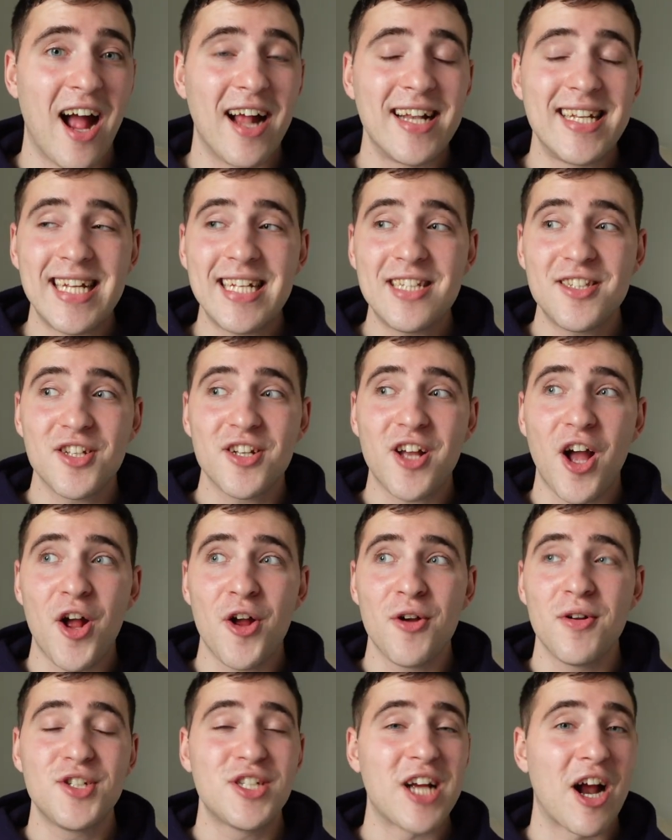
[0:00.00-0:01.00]
I need to
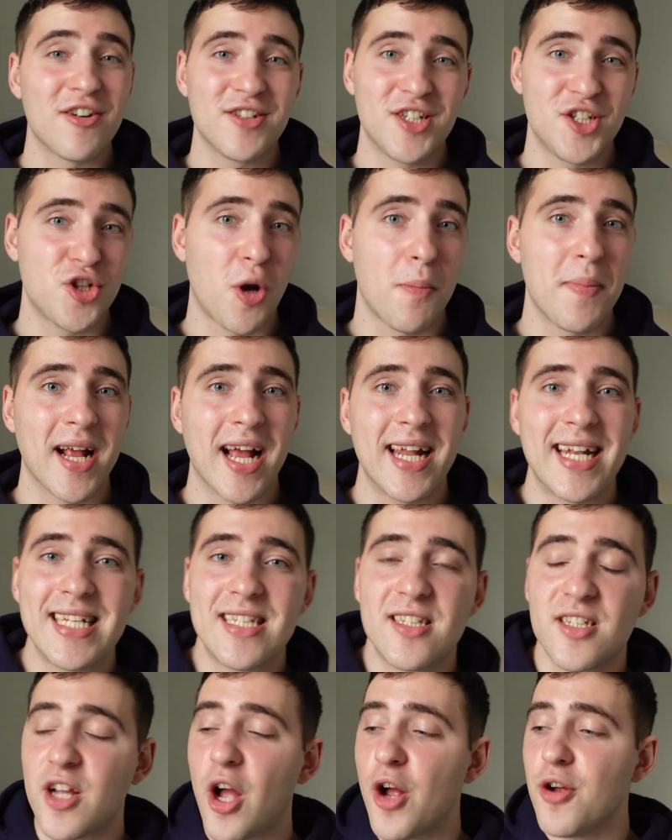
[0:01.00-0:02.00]
go charity shopping. I
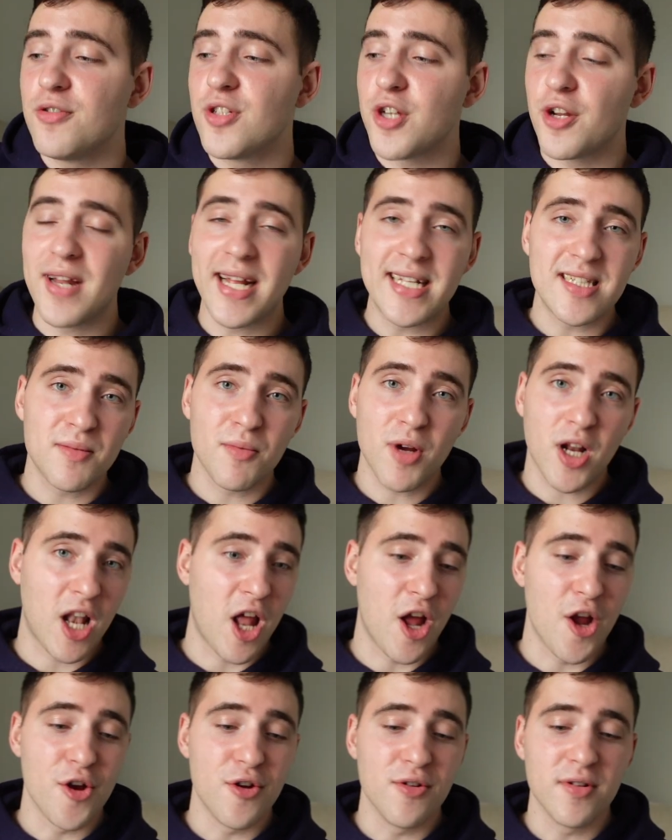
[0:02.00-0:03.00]
need to go donate some
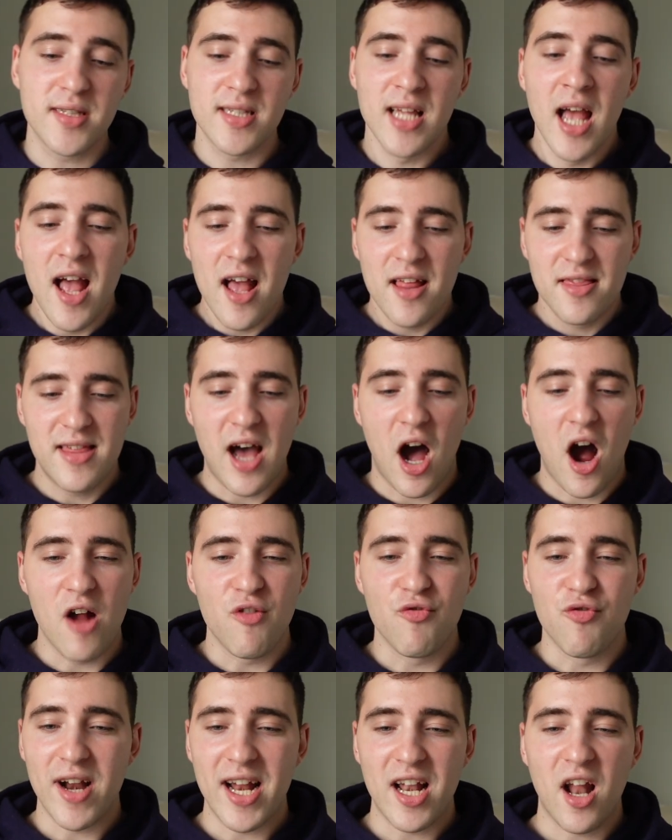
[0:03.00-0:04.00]
clothes that I
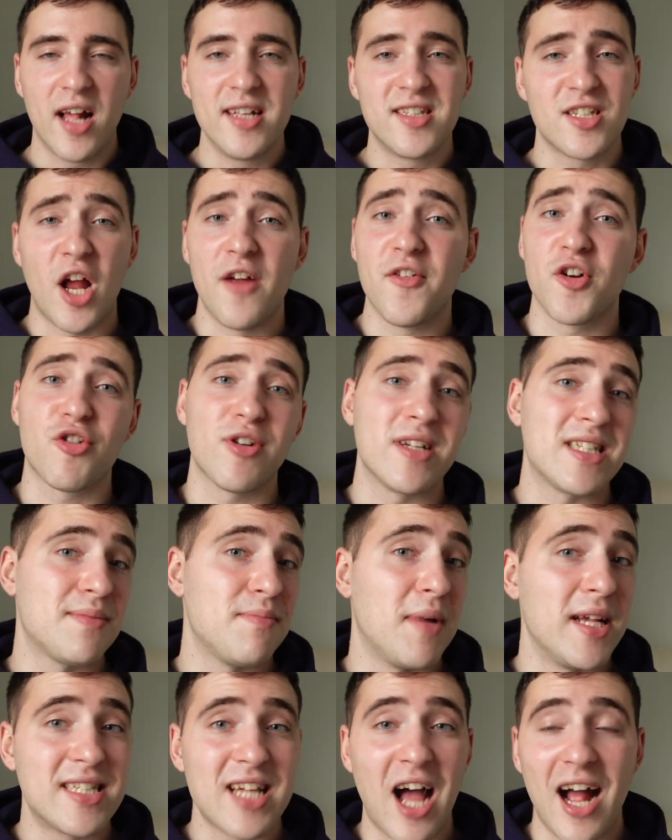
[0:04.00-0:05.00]
realized over
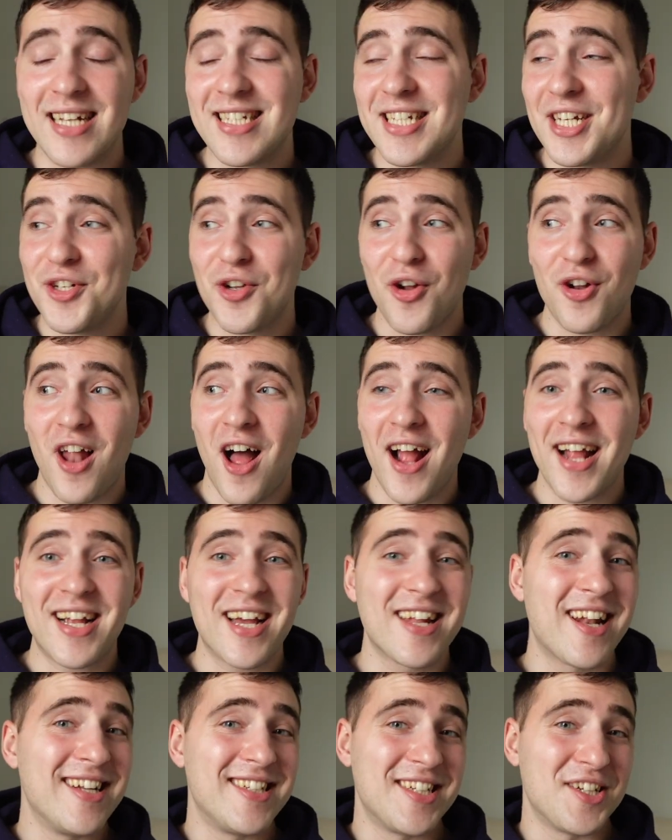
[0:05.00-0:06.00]
Christmas I did not
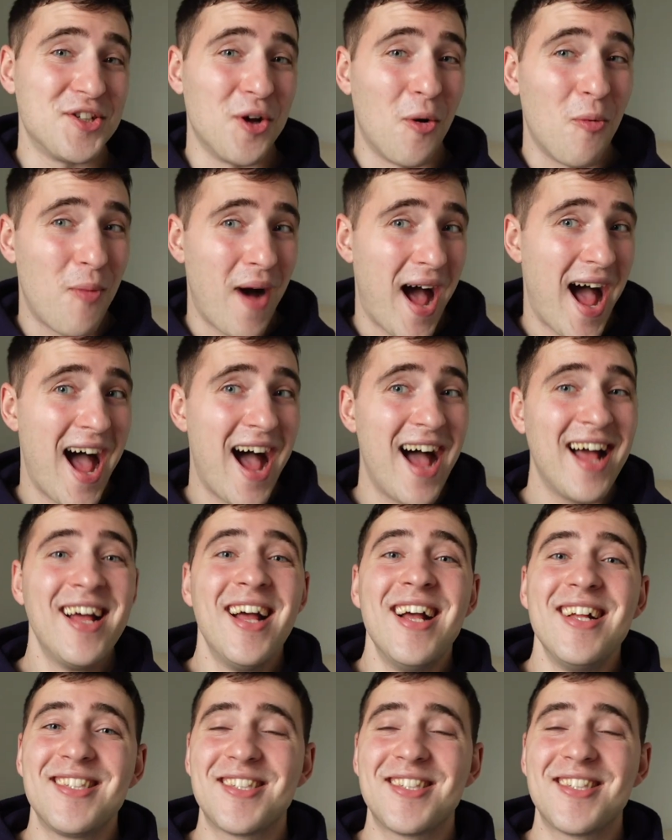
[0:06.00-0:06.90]
like and I did not wear.